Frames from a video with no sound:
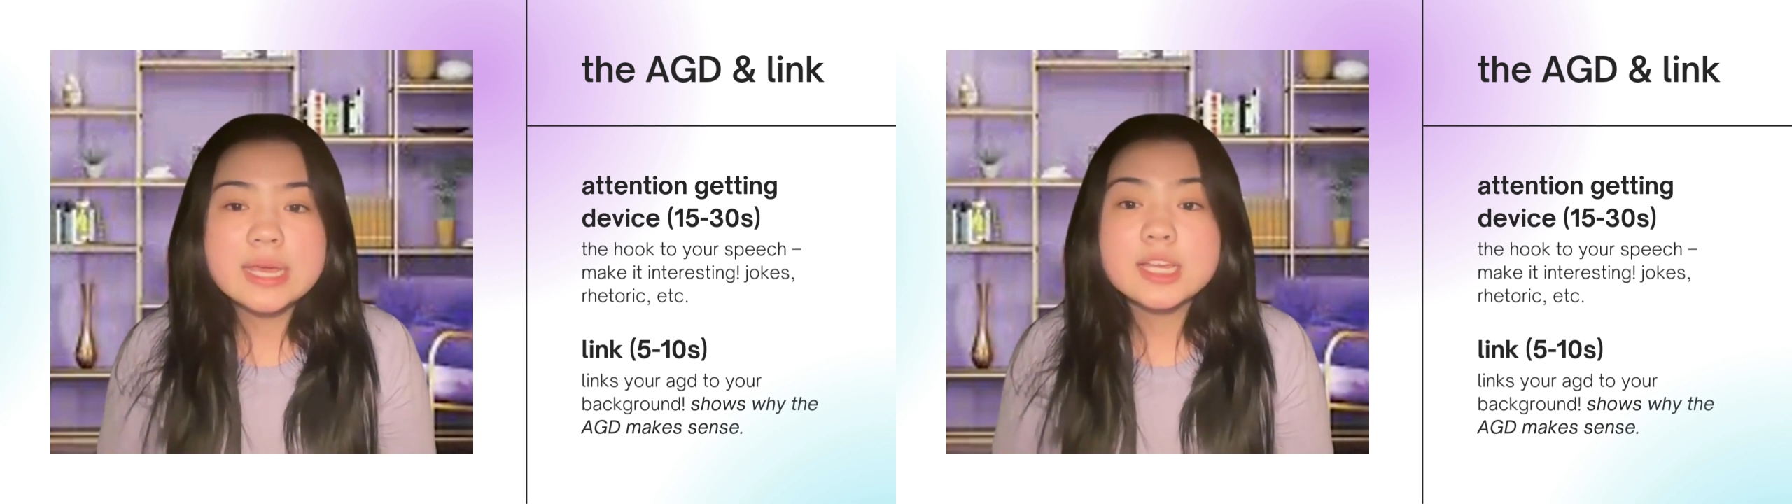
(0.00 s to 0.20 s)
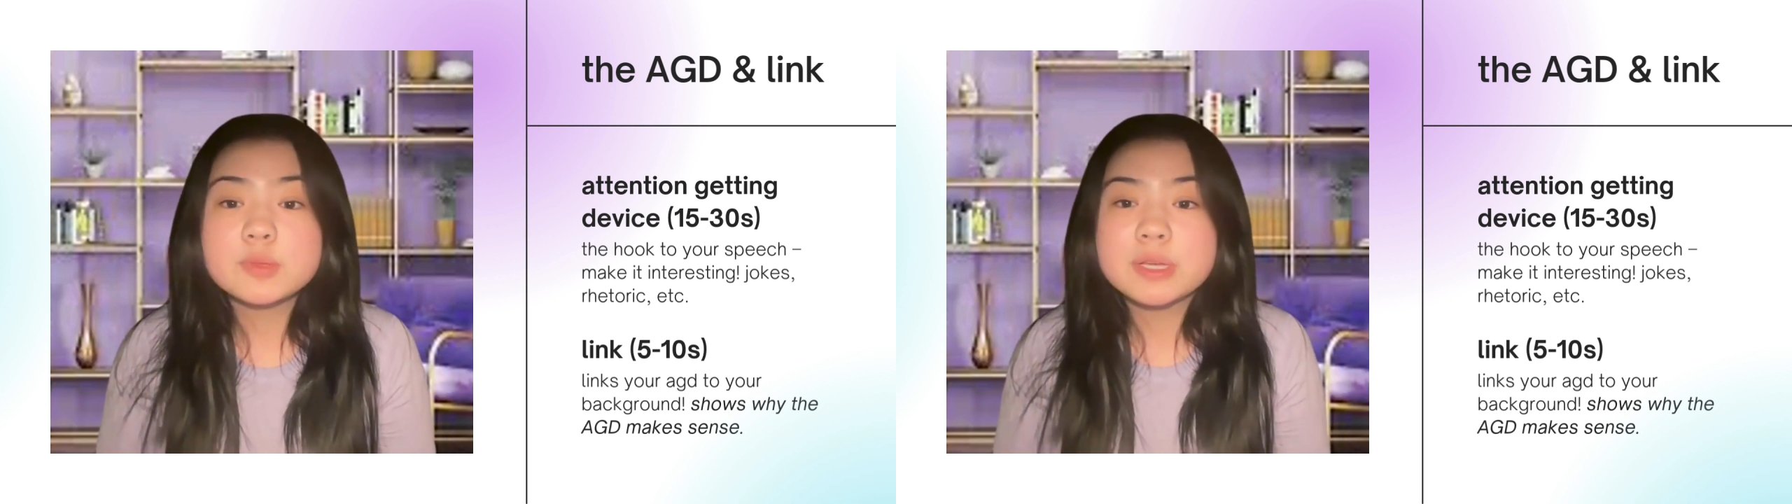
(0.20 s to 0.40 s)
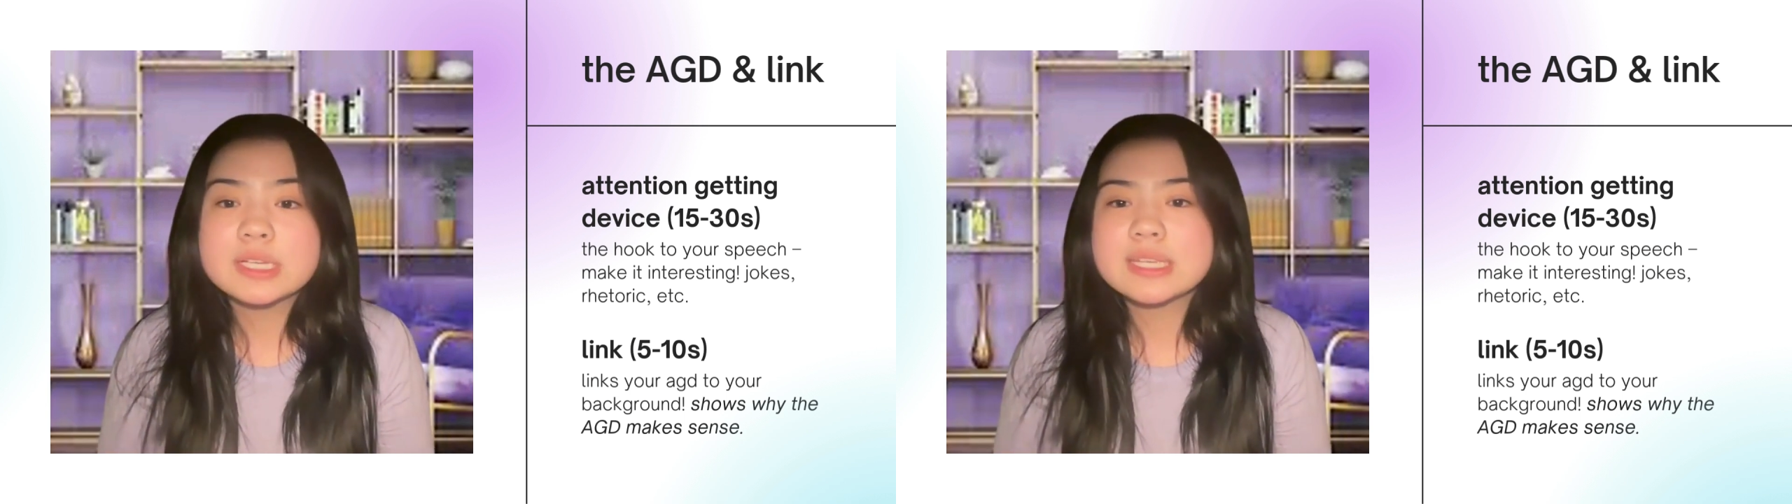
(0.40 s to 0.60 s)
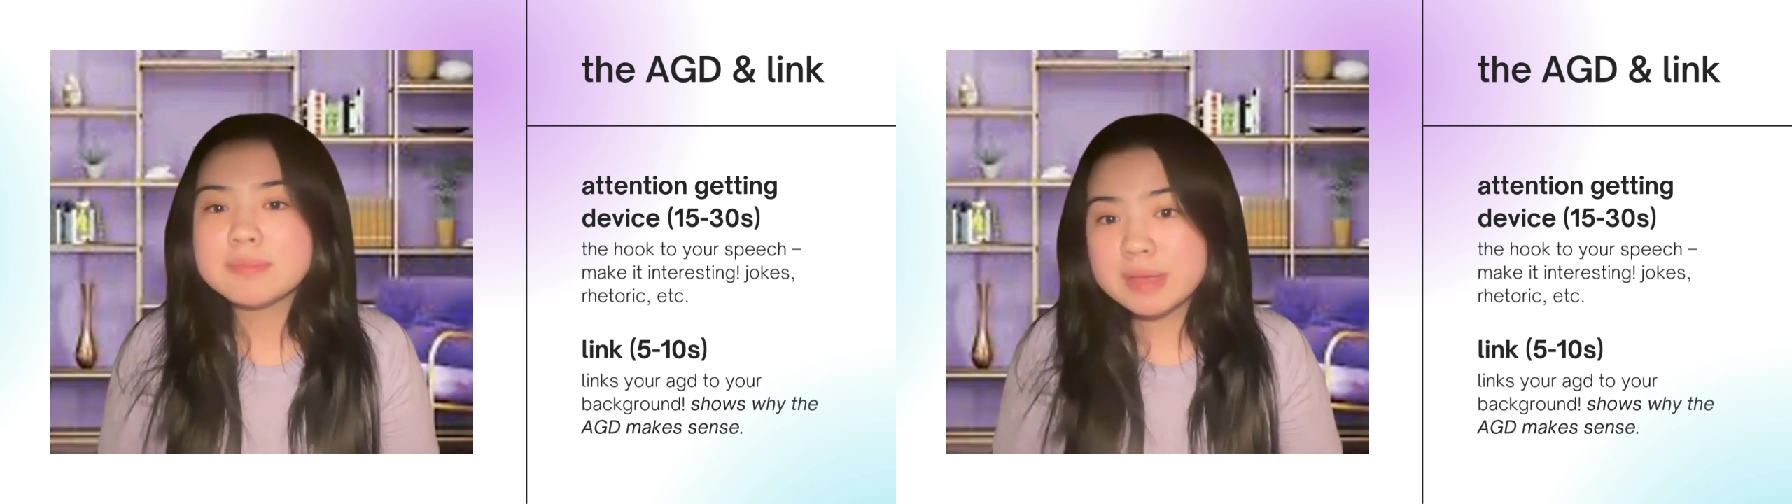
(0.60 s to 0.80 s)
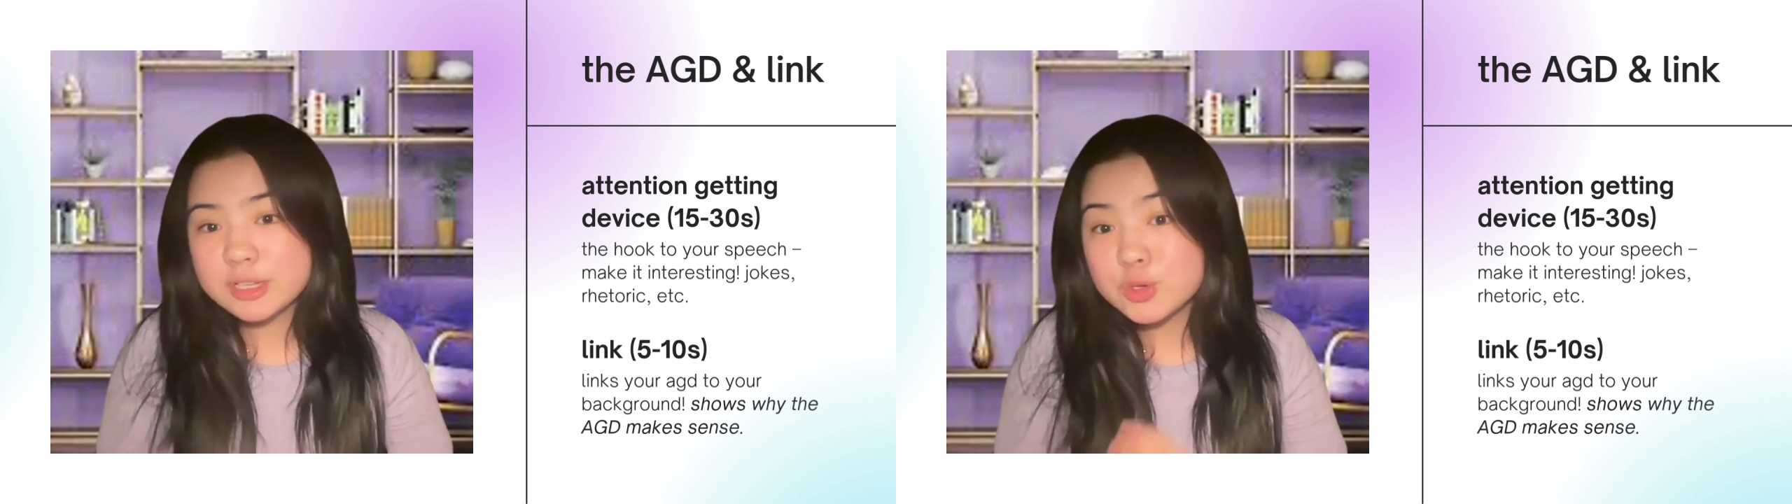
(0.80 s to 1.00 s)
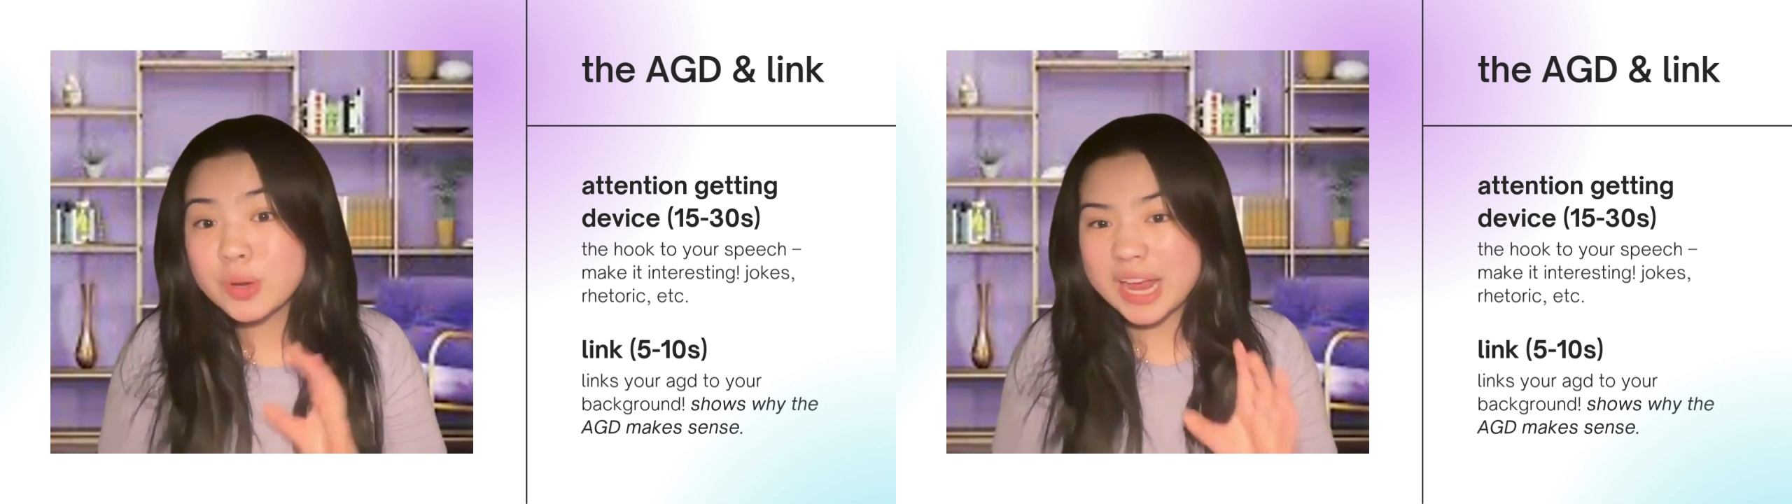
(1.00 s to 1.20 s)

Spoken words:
is because it makes your